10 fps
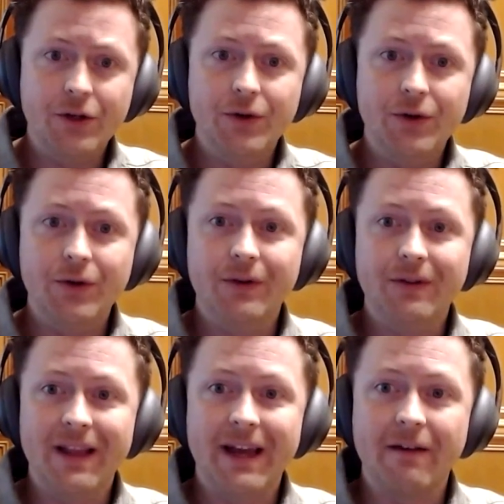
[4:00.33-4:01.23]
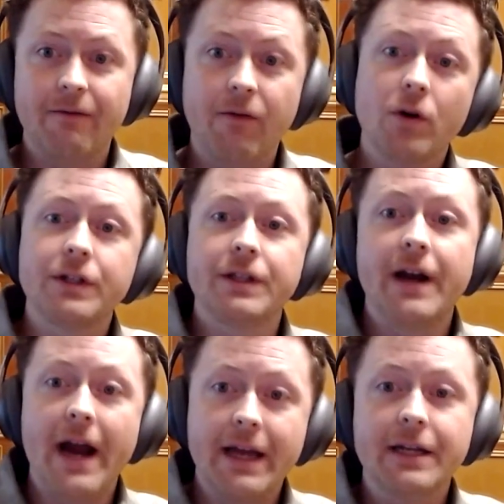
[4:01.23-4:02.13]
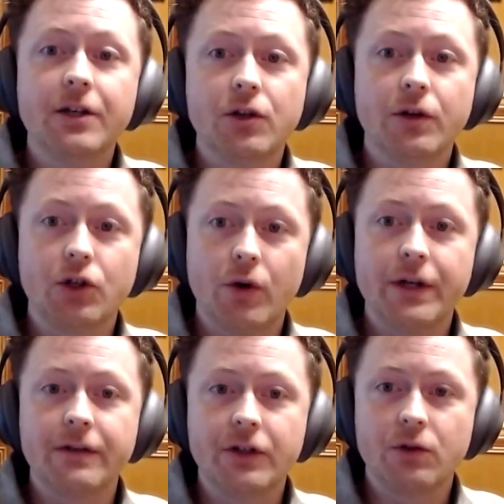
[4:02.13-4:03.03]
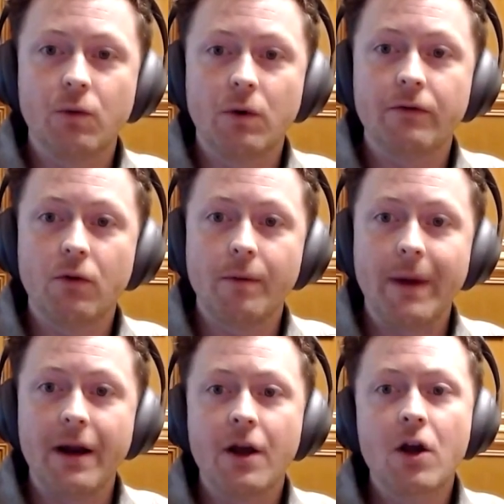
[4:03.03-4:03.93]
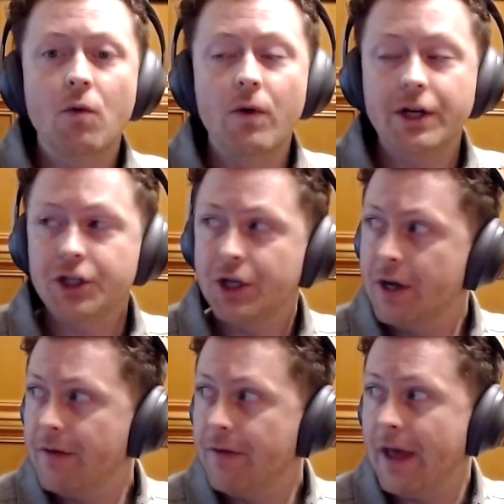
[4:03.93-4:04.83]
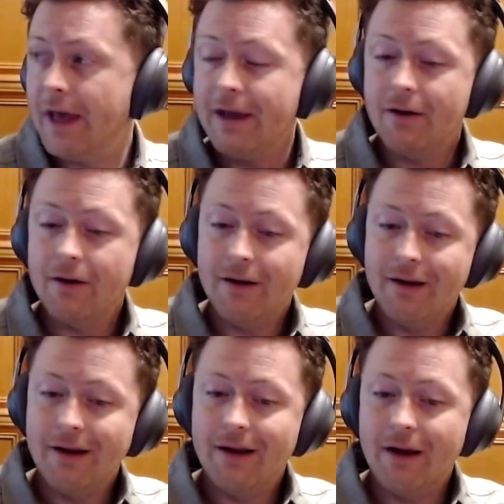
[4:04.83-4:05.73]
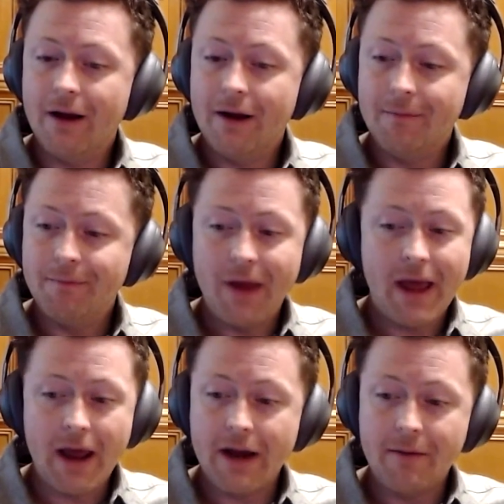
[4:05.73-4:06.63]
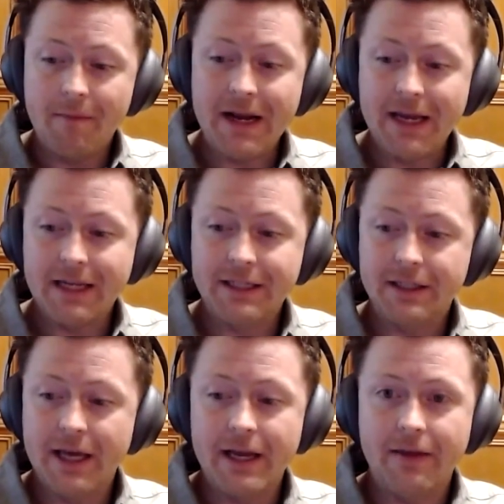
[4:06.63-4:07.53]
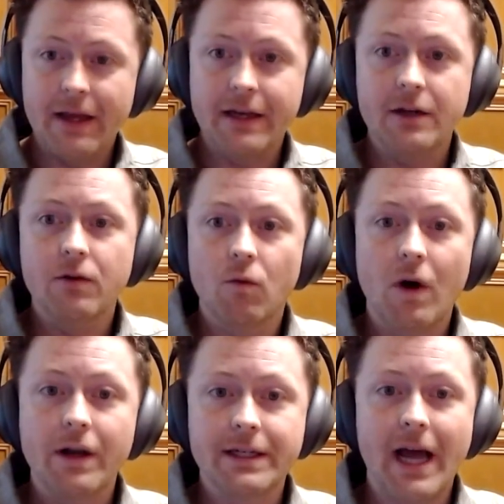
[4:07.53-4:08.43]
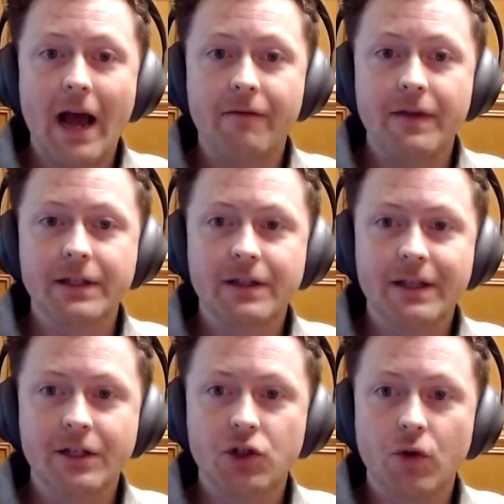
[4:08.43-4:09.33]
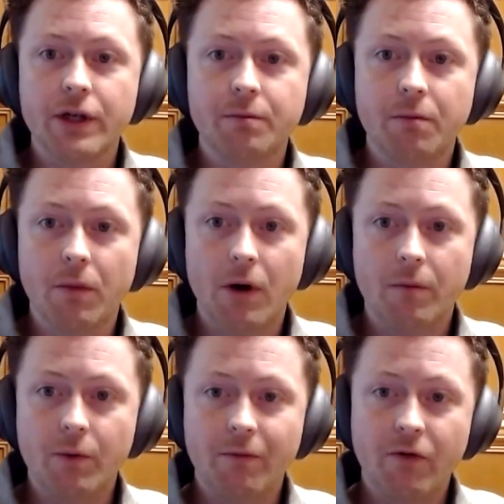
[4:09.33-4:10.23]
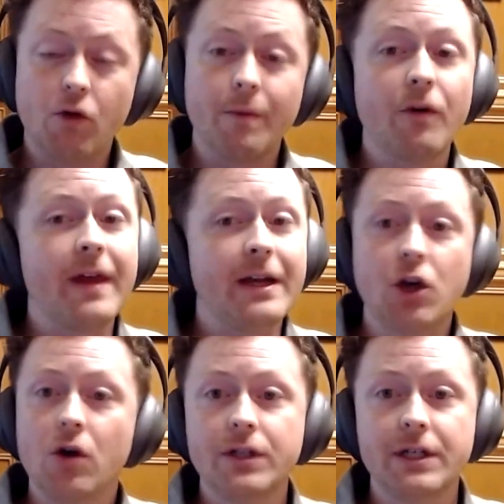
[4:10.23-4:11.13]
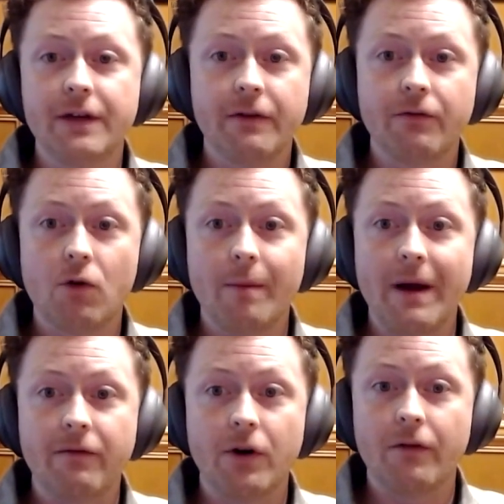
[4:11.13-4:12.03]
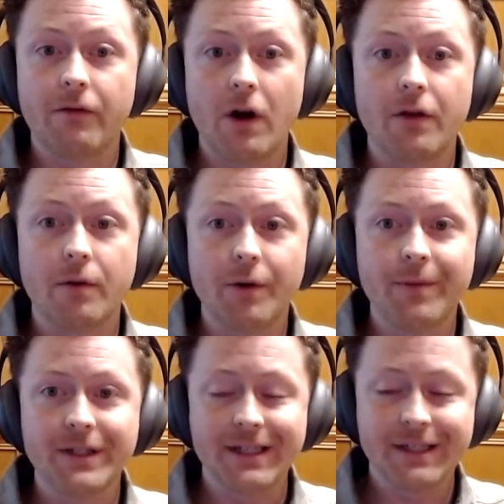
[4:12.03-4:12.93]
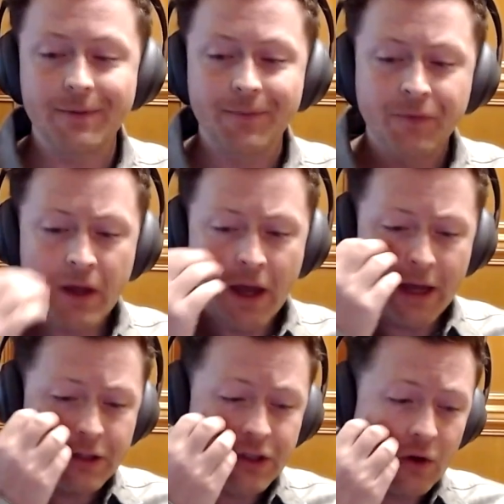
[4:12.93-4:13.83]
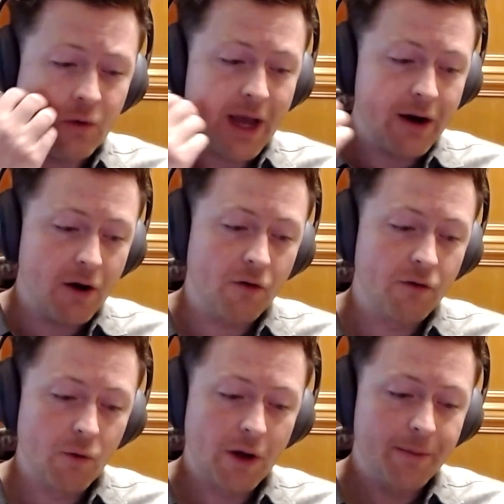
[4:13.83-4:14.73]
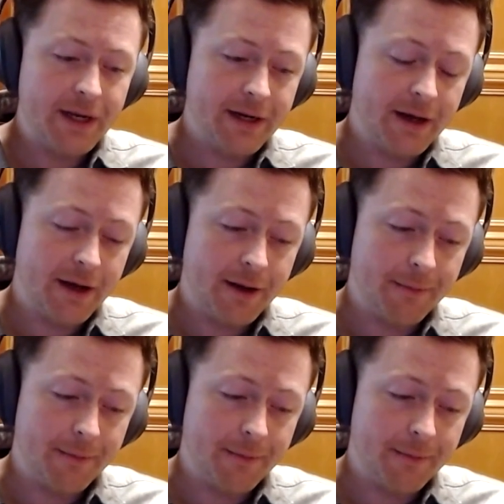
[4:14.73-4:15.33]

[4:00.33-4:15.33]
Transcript: to like force their hand into a choice of just one format, which they and in many cases they didn't want to have this choice put before them, or they chose a different format for other purposes. And so we had an overwhelming